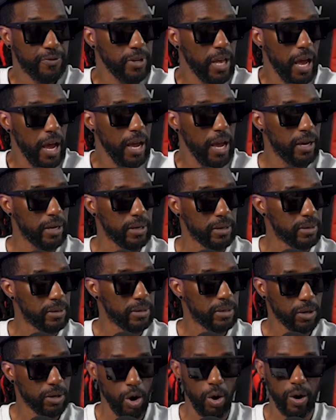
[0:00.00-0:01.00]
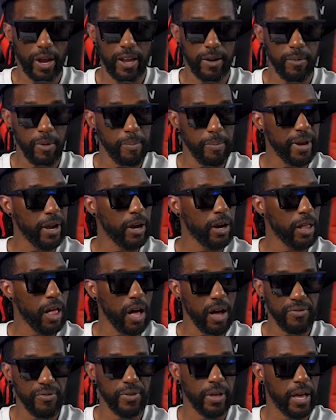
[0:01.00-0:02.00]
Yeah. Go get him a bigger
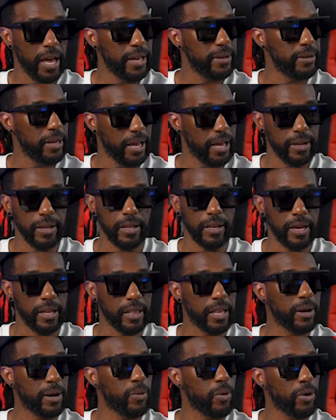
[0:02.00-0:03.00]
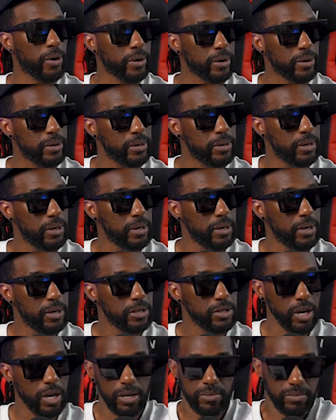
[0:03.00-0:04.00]
glove and let him work. Yeah.
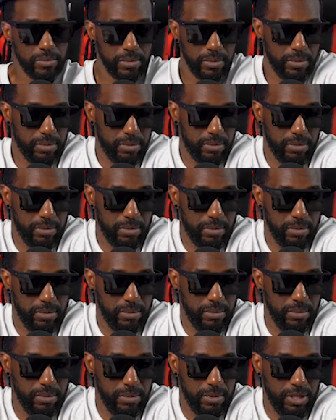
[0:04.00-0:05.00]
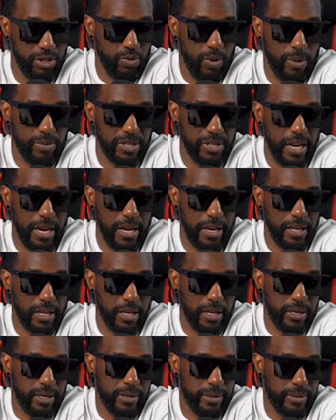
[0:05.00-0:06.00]
So, this is what I'm saying.
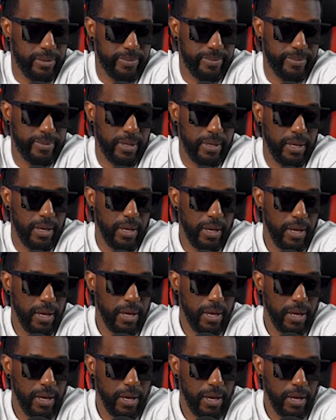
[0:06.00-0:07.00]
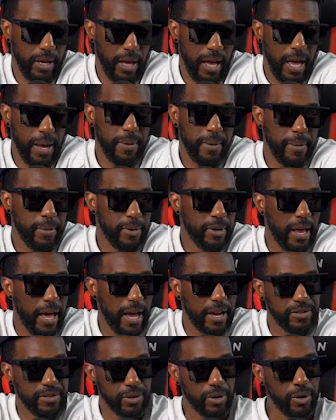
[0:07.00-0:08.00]
Like, I'm going to
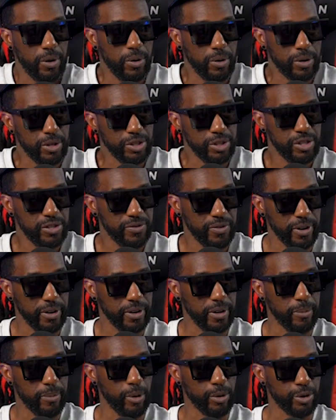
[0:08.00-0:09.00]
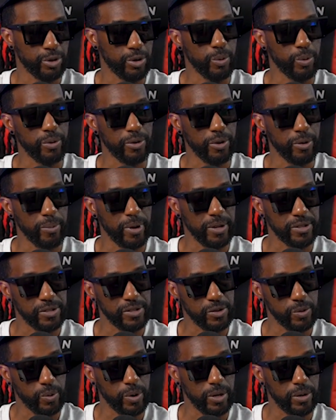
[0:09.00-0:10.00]
ask Nicole because she's very emotional with her Mets
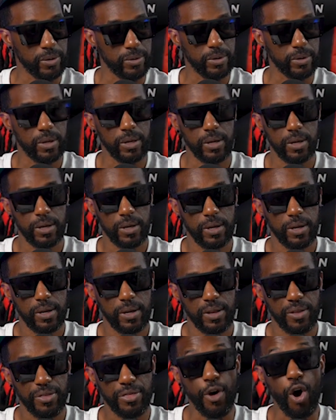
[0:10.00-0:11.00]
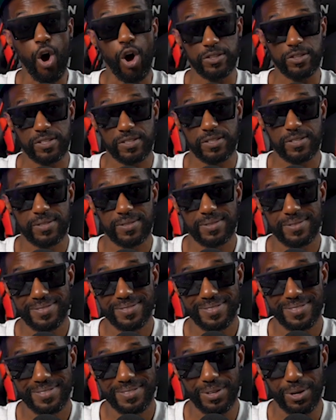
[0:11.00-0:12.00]
as well. Thoughts,
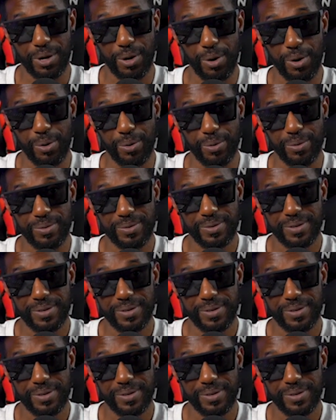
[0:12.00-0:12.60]
Nicole?